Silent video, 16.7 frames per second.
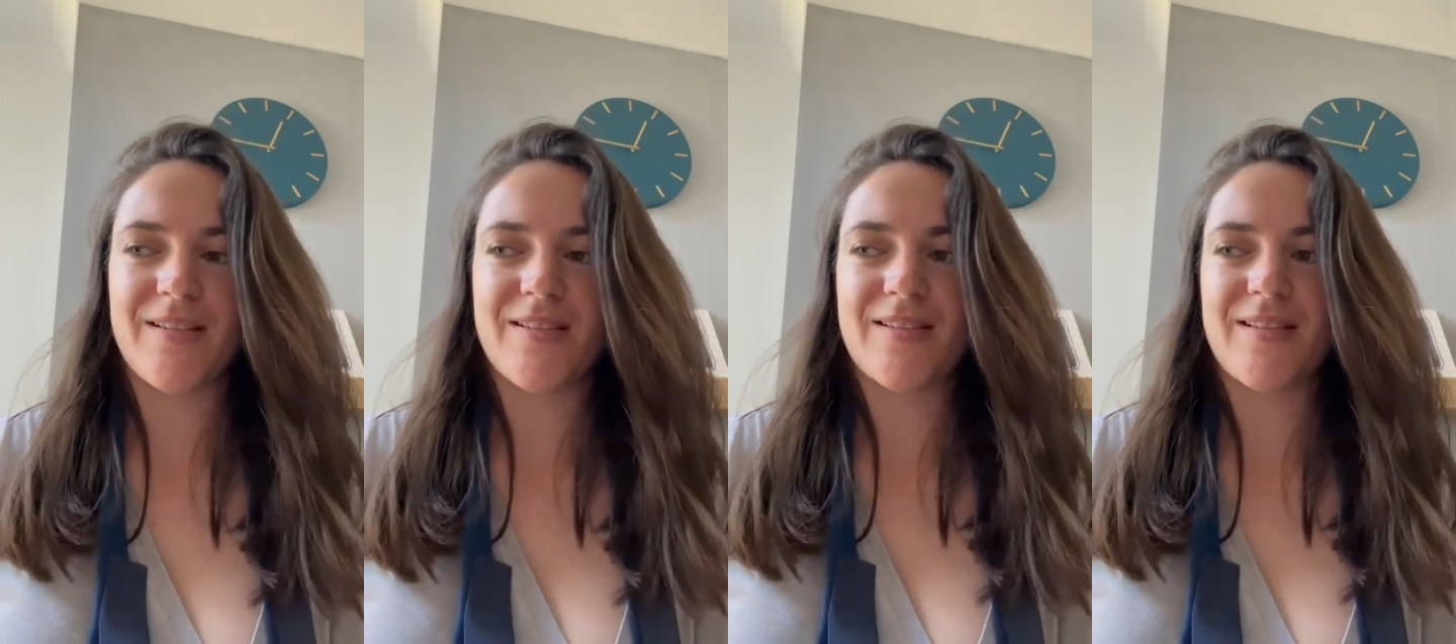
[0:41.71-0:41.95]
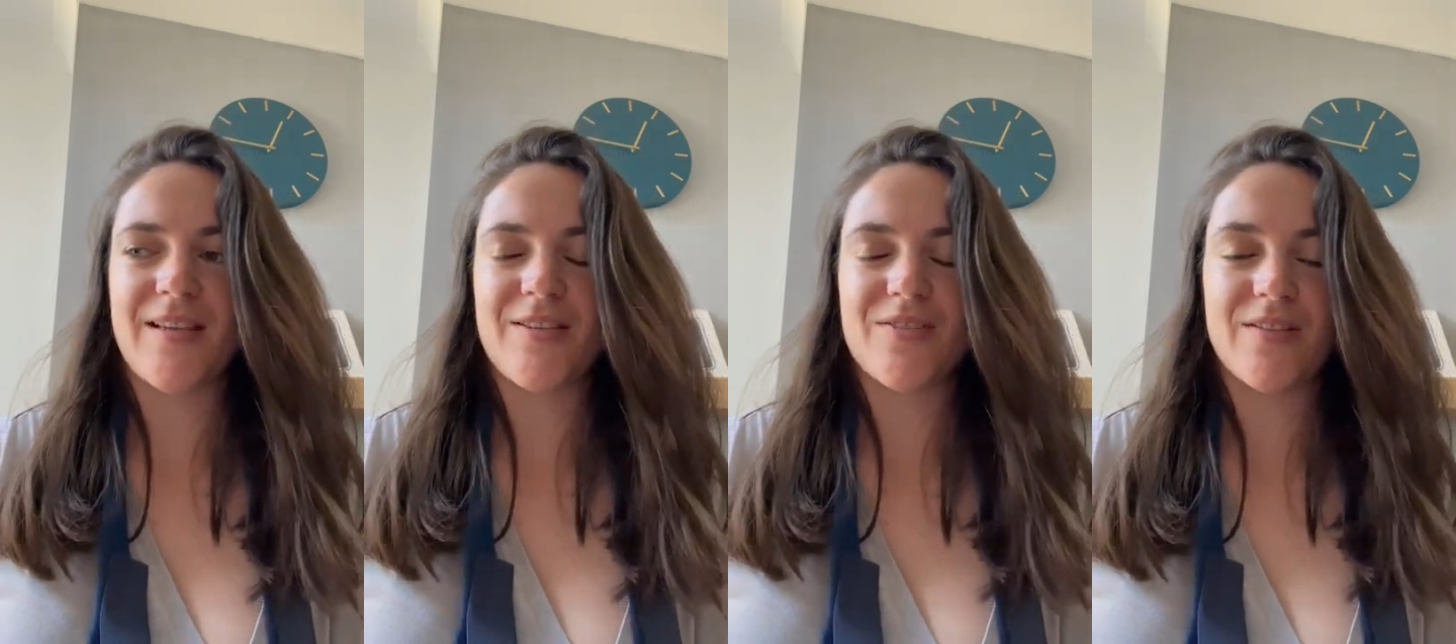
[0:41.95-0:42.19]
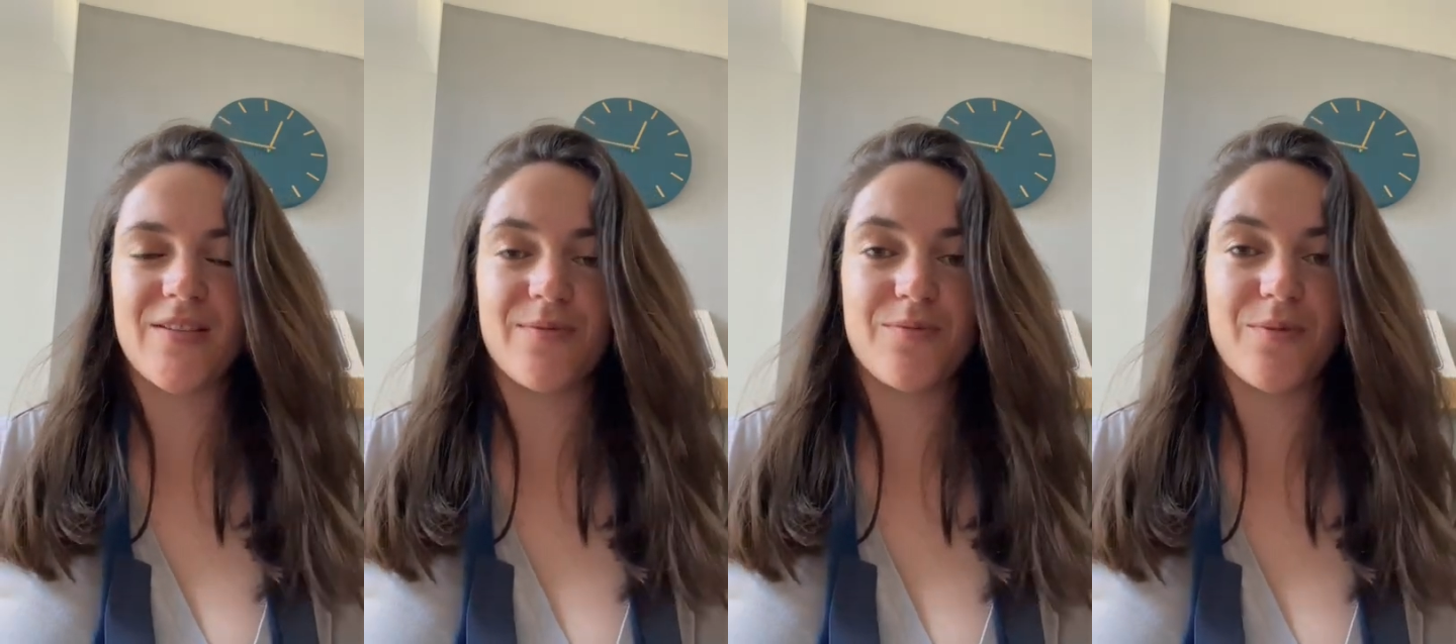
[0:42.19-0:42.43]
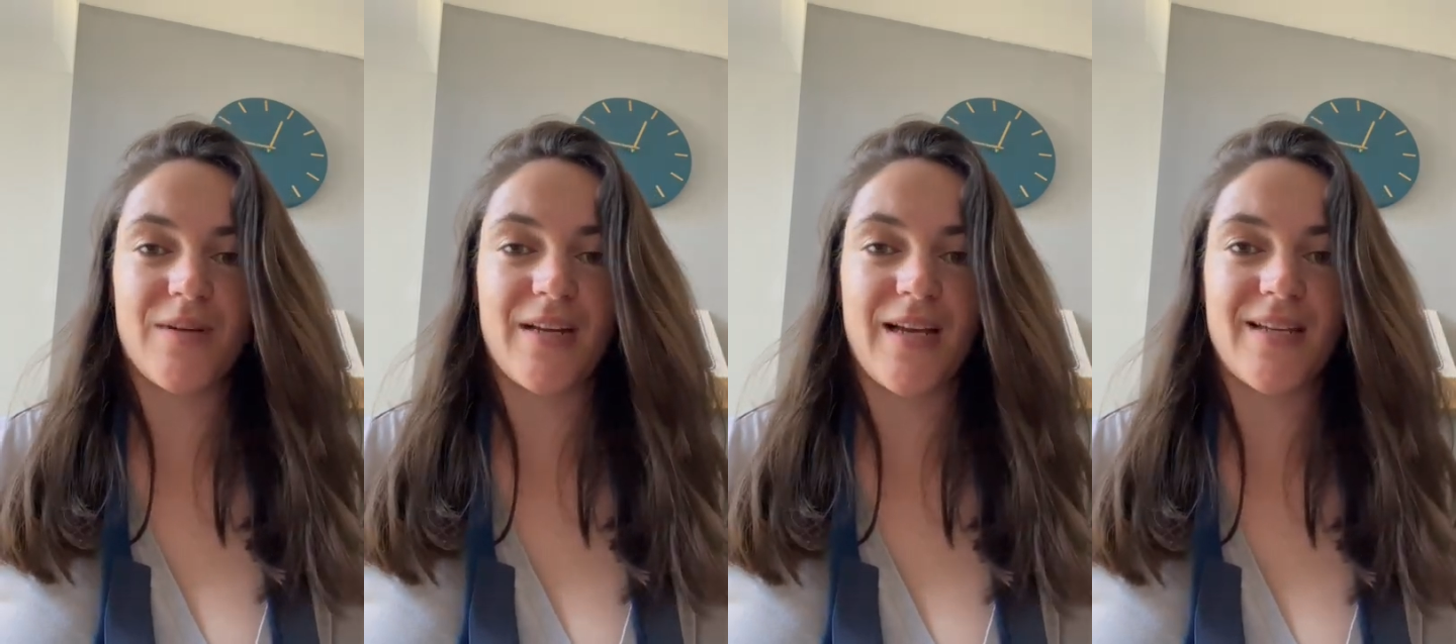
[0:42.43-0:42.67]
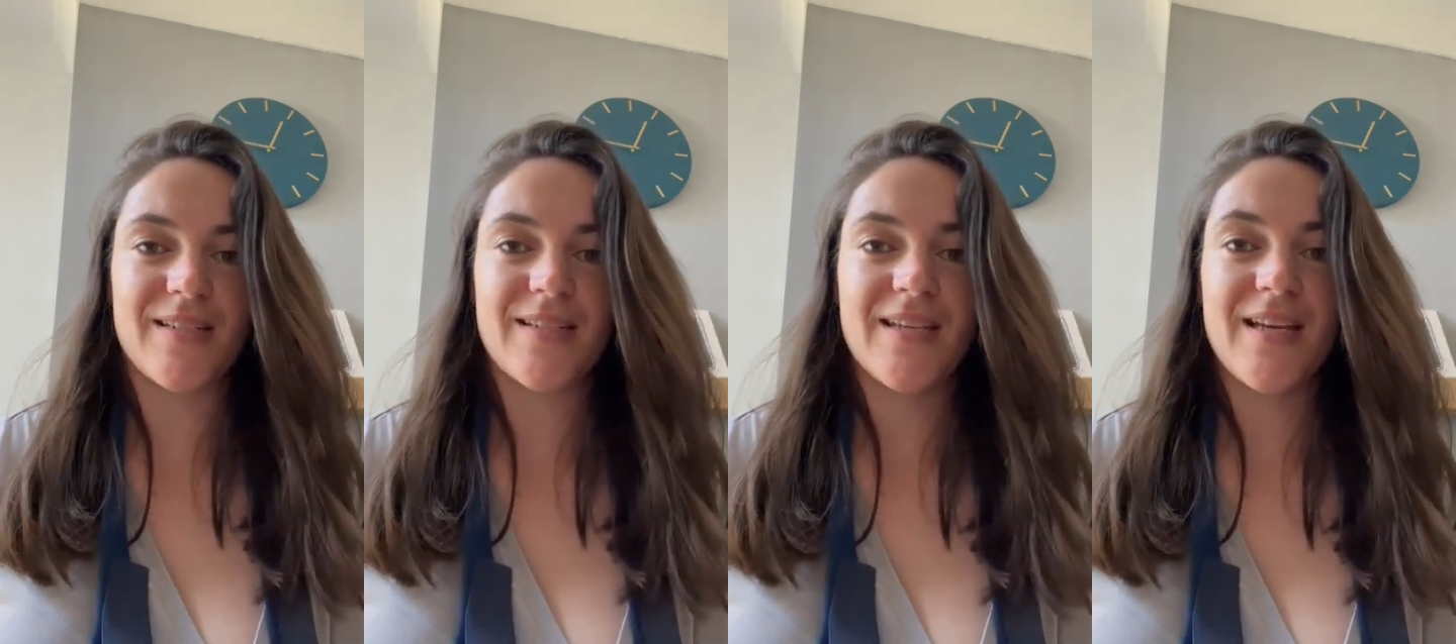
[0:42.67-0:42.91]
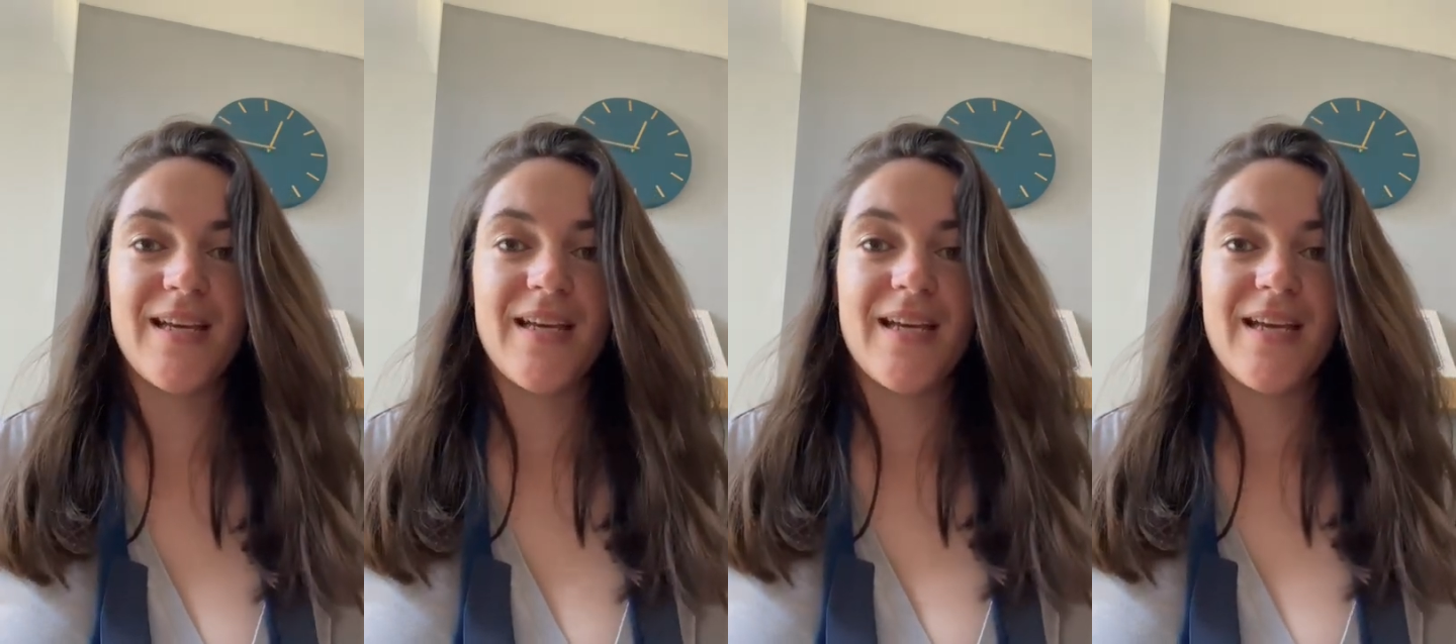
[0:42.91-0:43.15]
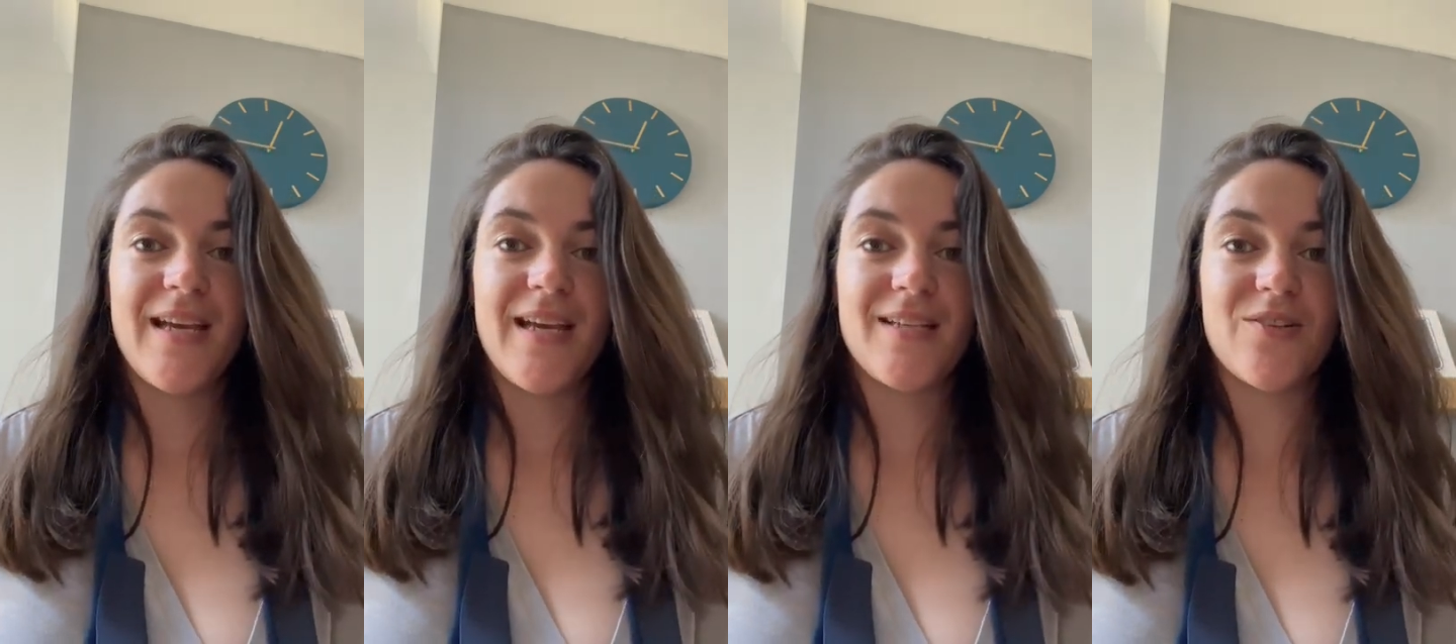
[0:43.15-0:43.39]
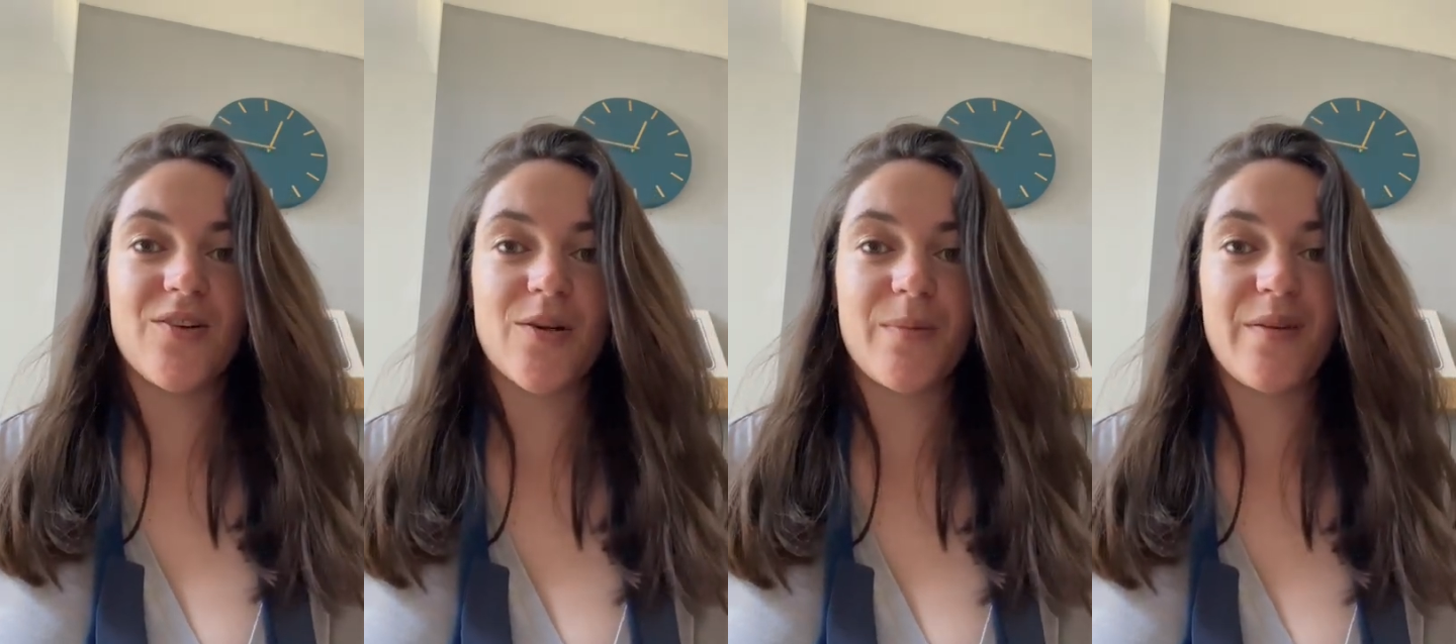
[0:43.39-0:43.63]
just think doing it with one hand
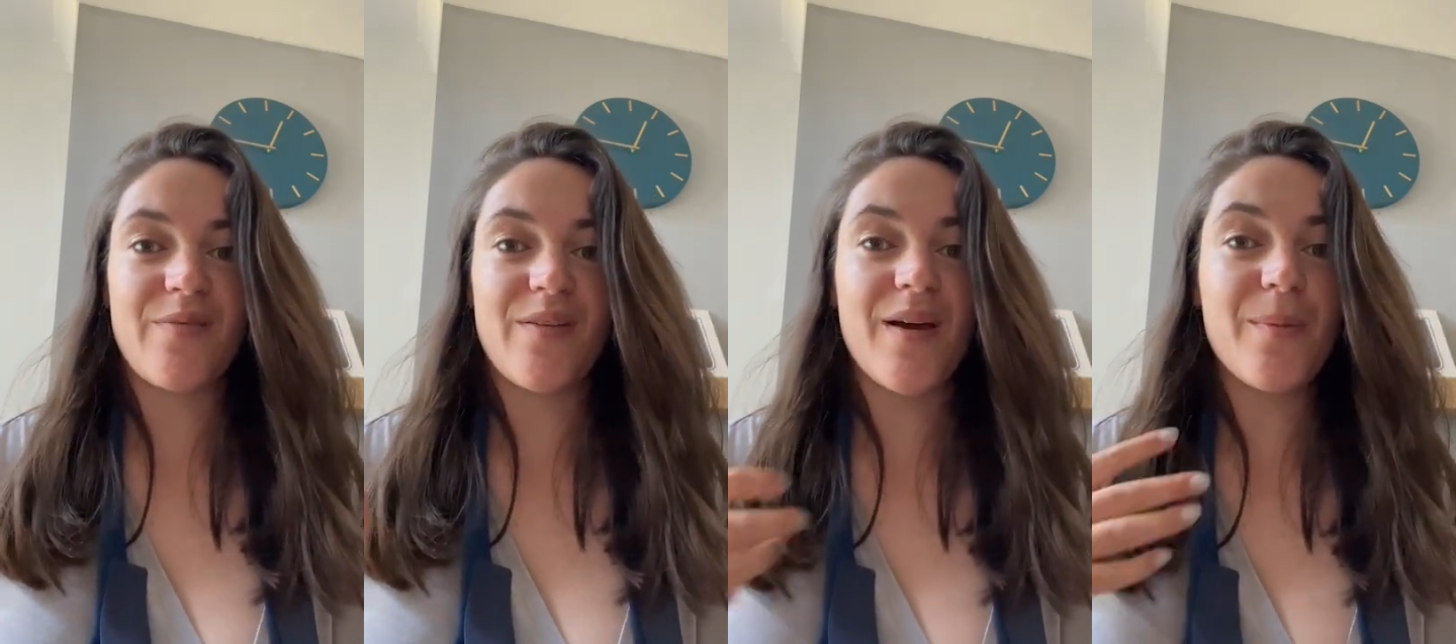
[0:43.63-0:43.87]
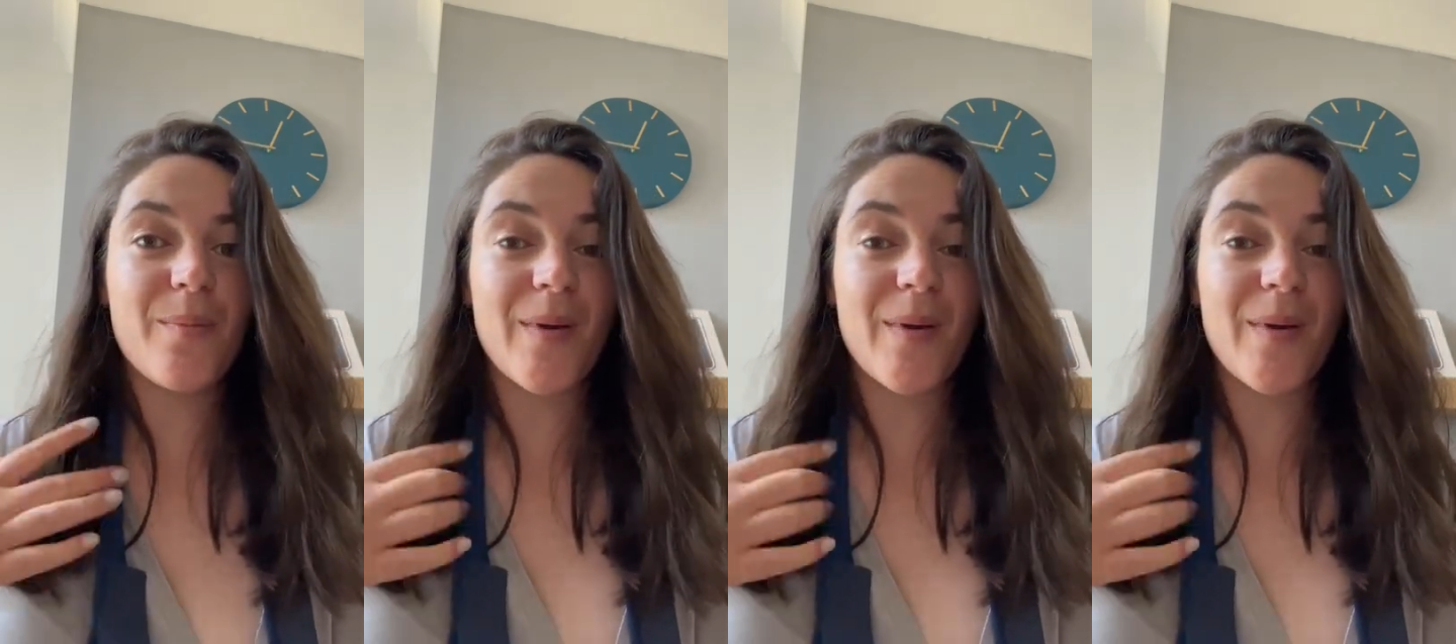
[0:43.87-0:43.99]
is not going to be fun.